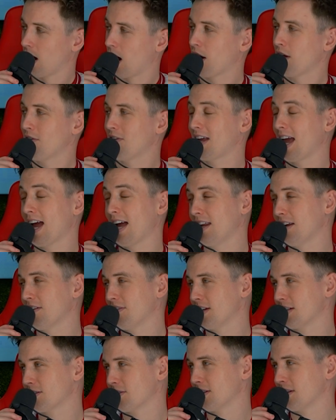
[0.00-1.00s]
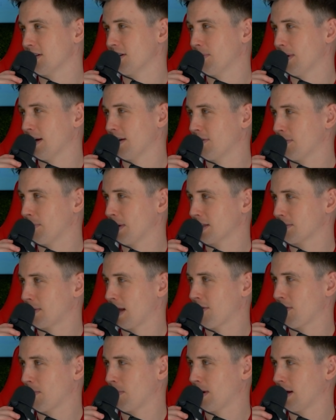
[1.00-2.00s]
I don't think any of these are in the debate for best
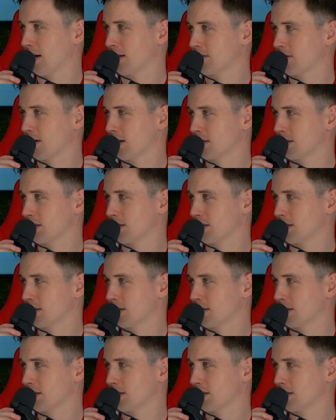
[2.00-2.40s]
ever player to great.